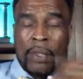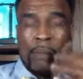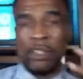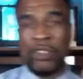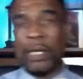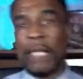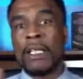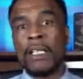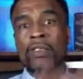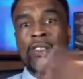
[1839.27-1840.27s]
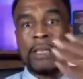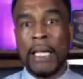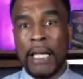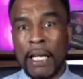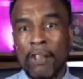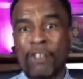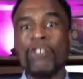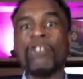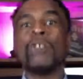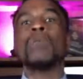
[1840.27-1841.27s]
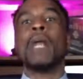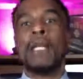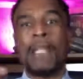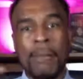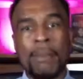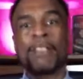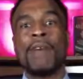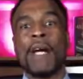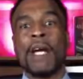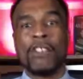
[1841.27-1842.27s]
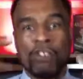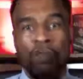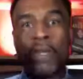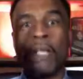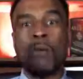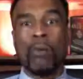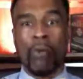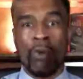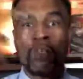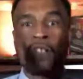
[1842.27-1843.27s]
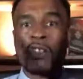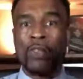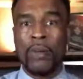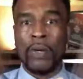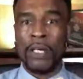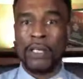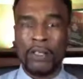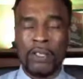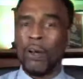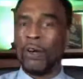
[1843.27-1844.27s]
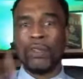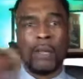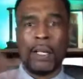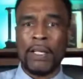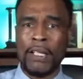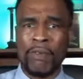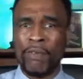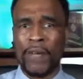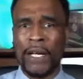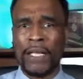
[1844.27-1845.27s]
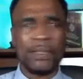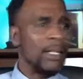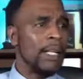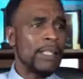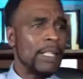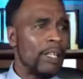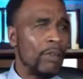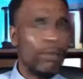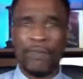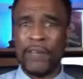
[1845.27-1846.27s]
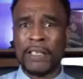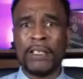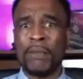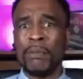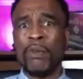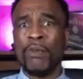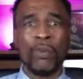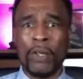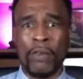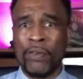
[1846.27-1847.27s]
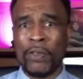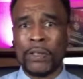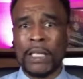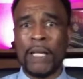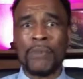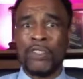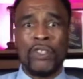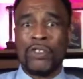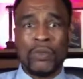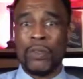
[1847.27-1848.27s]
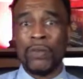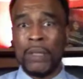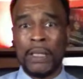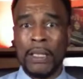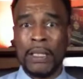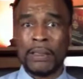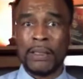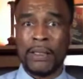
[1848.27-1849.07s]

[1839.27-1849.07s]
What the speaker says: But you got to understand the new dynamics of how this credit world is going. Y'all heard about Equifax? I think Equifax done moved 3 or 4 times in the 2 or 3 years.